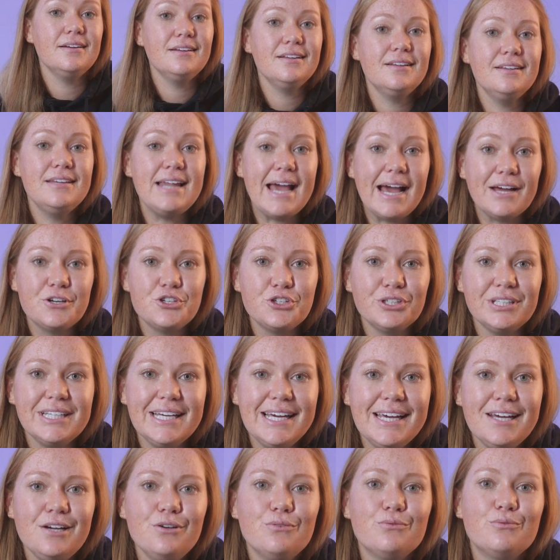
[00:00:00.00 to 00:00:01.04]

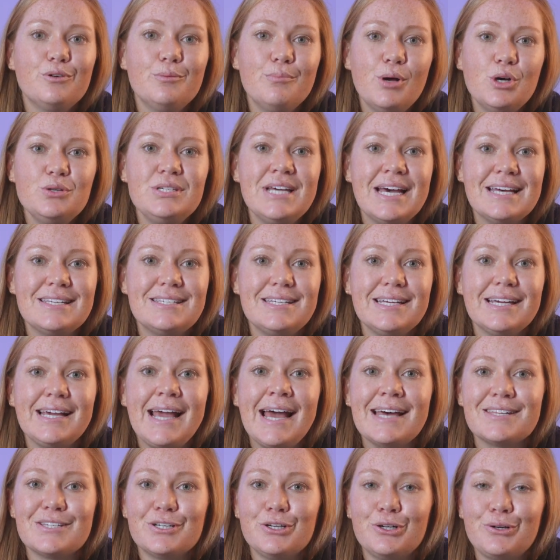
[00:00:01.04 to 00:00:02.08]
Naturally, remote testing
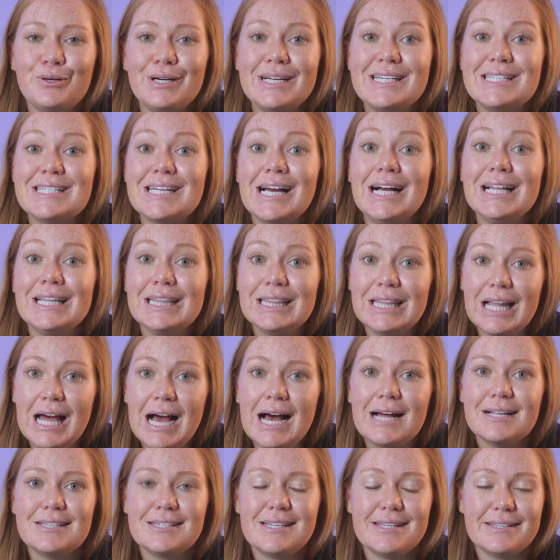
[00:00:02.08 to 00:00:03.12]
has increased a
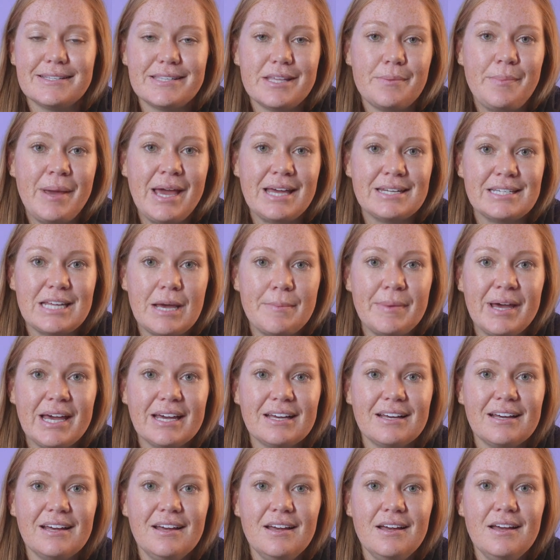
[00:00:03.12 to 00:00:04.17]
lot since the
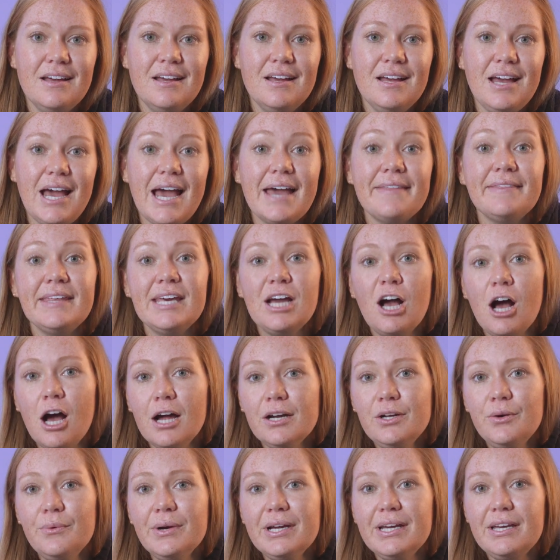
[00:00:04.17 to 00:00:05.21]
pandemic, and the
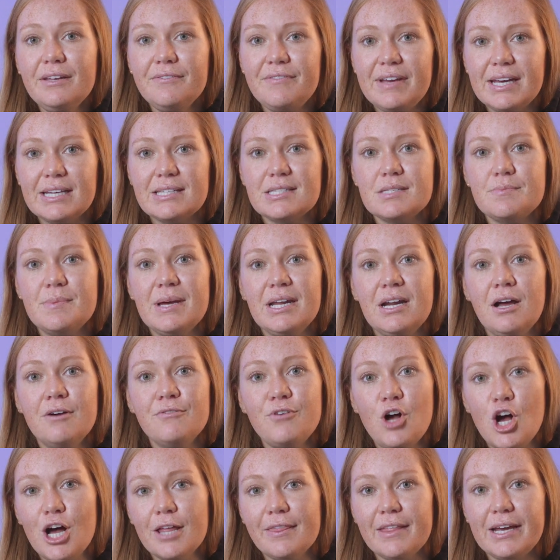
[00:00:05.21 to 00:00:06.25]
ongoing advancement of
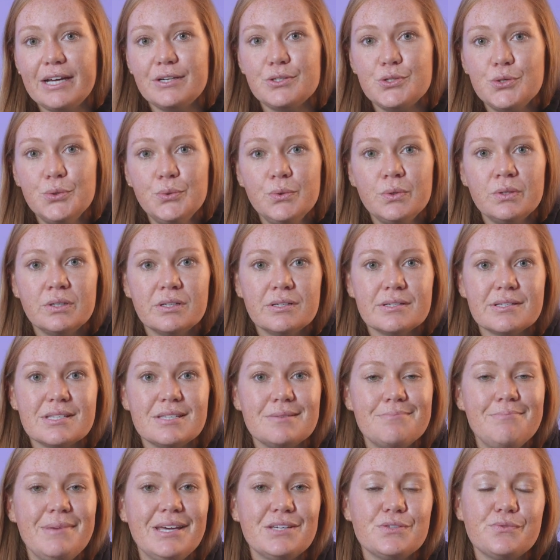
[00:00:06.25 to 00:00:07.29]
online tools
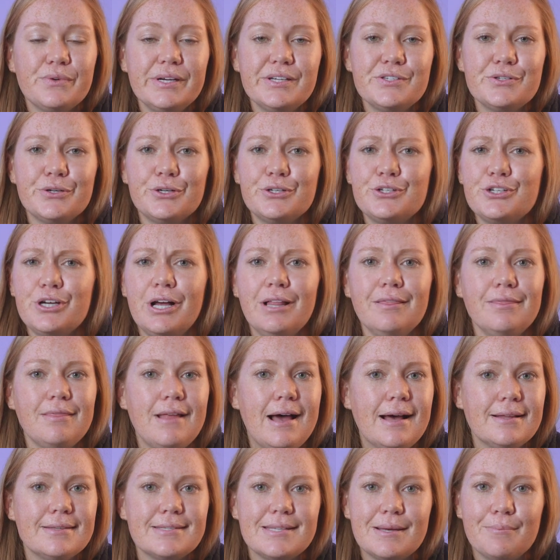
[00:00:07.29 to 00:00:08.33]
makes research a
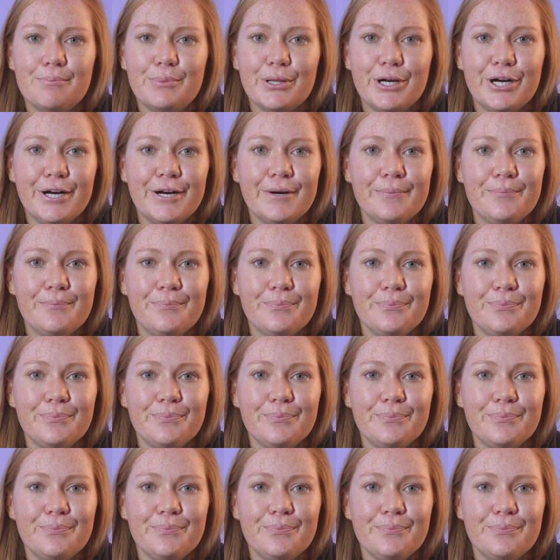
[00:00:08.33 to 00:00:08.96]
lot simpler.